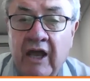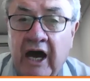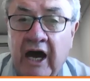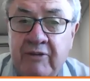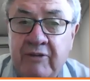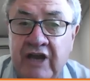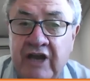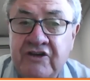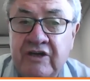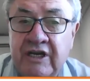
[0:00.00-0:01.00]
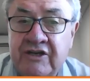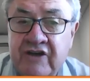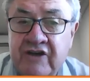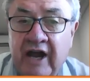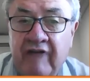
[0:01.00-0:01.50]
Hypertension
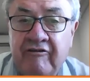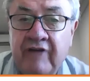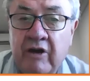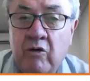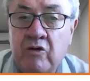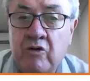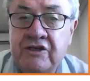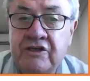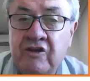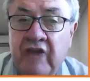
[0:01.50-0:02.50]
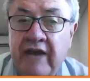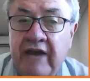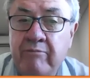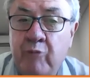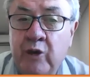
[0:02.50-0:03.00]
itself causes
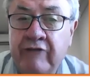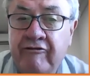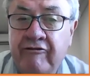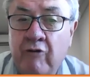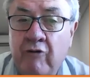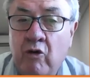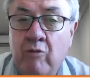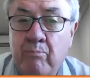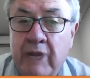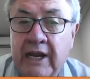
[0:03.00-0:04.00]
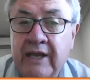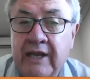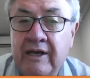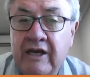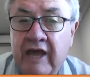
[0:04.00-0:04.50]
10.4
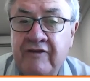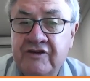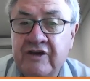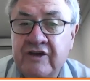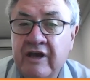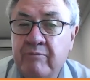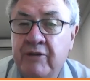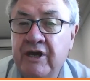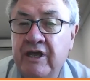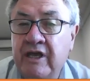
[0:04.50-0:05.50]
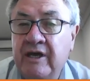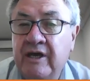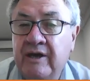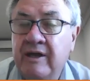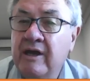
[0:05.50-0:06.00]
million deaths per
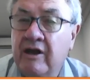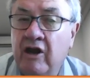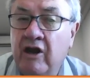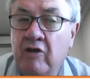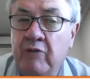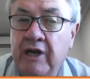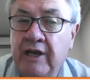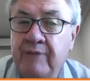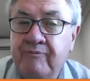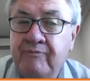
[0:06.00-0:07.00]
year globally.